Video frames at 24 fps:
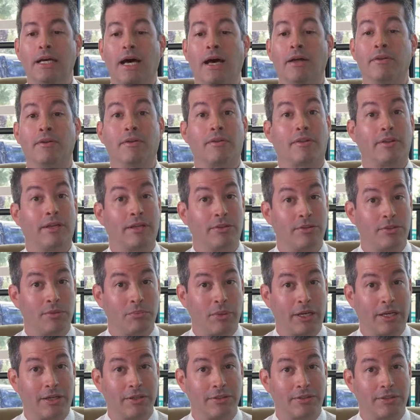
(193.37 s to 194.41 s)
Other things you
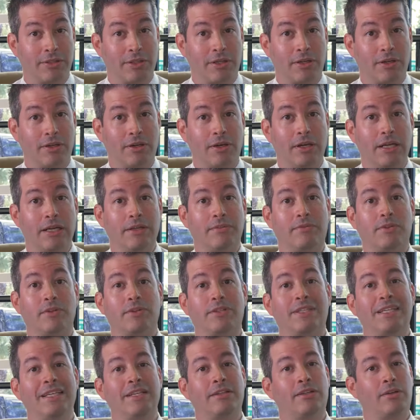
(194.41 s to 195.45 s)
may consider, if your
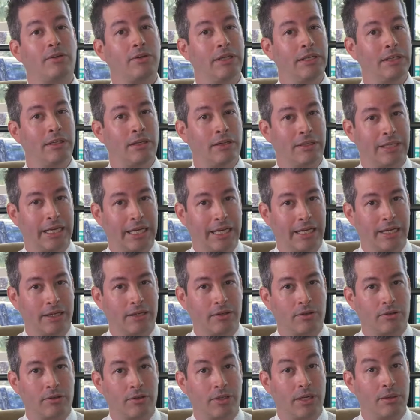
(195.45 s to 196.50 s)
teeth are
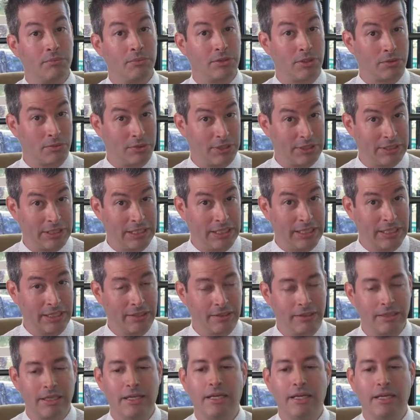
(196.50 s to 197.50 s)
elongating or gums are receding,